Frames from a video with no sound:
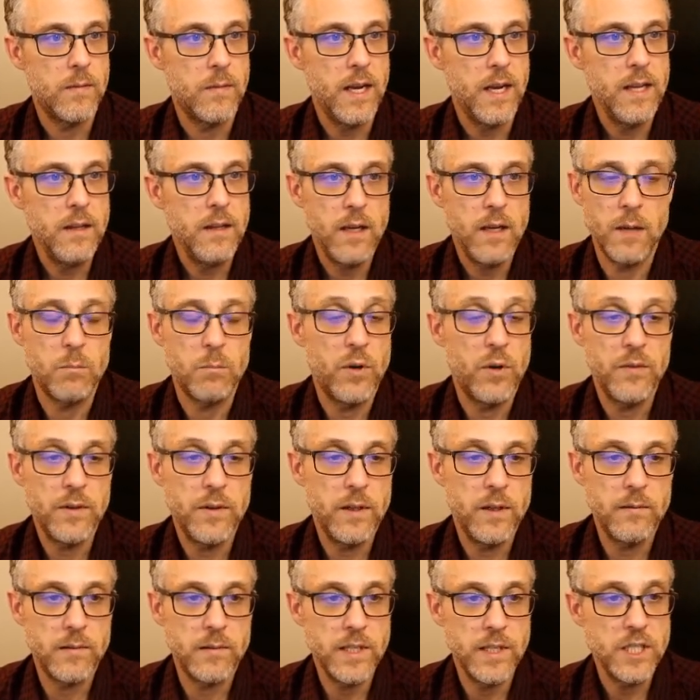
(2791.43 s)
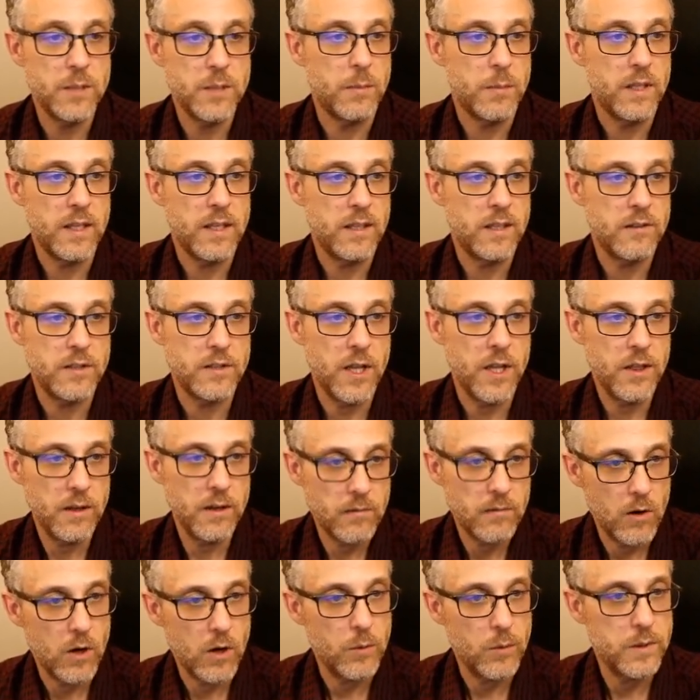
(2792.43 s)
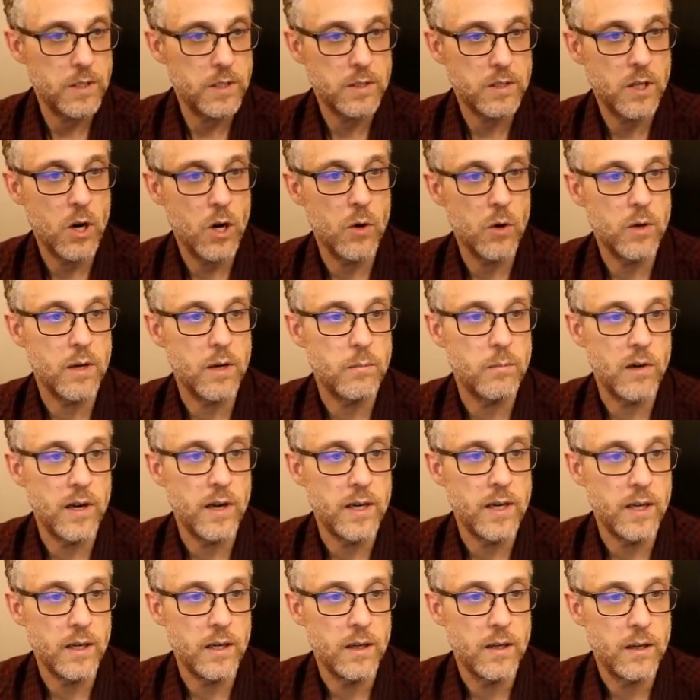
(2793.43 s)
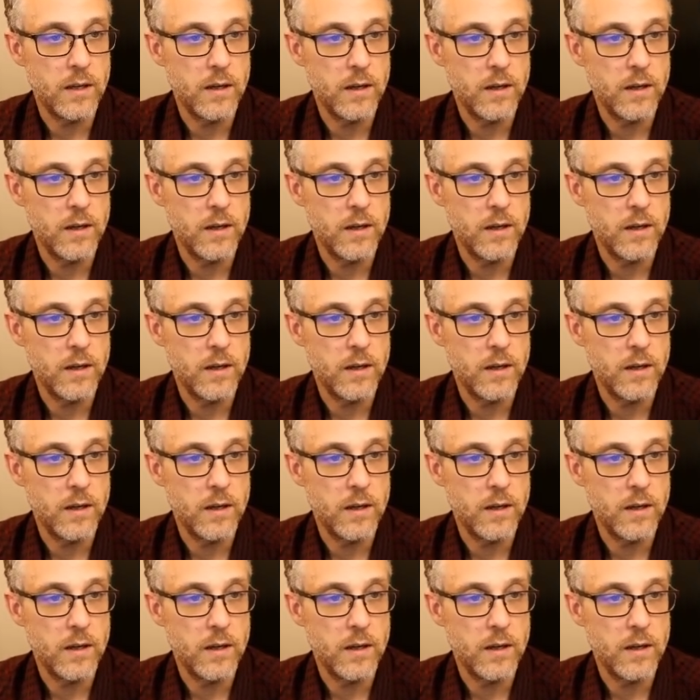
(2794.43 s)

And again, perfectly reasonable. Like there's nothing wrong with this code I'm writing.